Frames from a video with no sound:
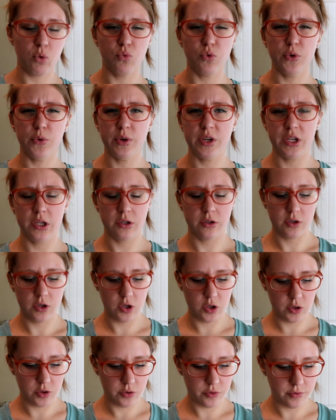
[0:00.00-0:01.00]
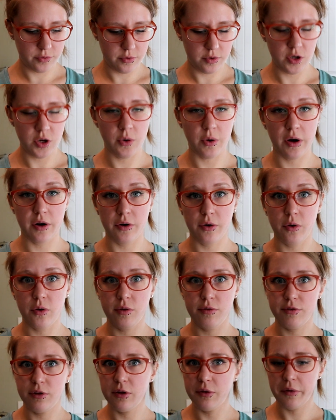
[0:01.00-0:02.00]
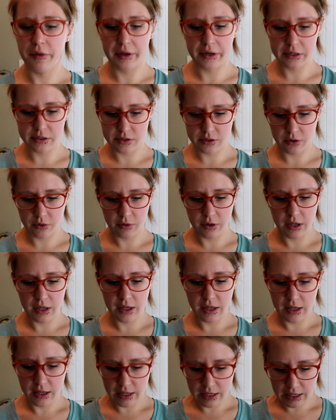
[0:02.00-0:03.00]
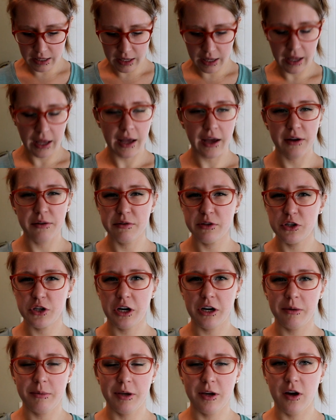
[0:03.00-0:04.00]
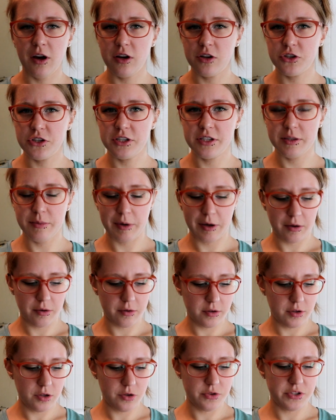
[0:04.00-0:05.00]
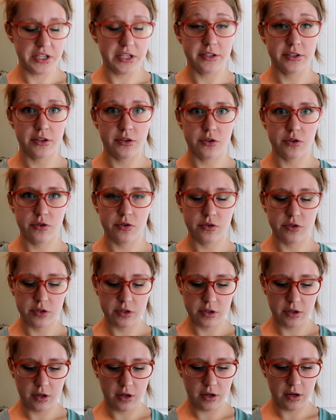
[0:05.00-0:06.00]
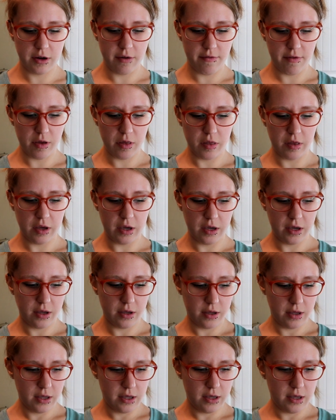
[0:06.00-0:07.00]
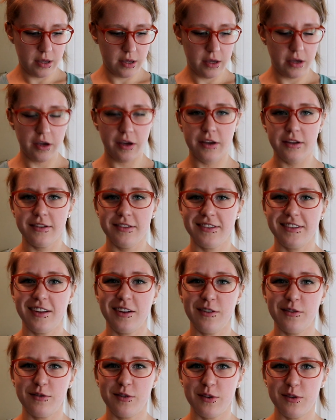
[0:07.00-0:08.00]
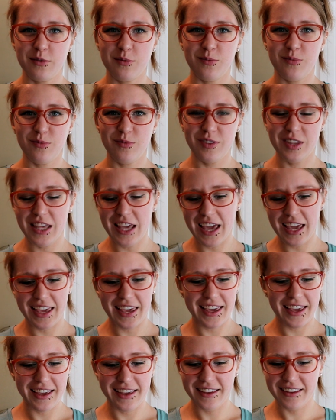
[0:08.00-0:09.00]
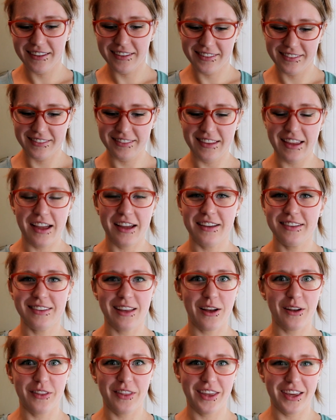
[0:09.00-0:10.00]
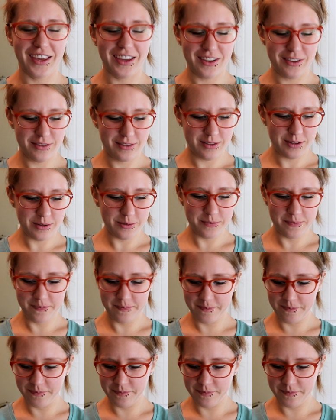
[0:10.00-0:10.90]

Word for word: ruin your new article of clothing. So I always try to be cautious about using scissors on everything instead of just yanking tags out like I used to.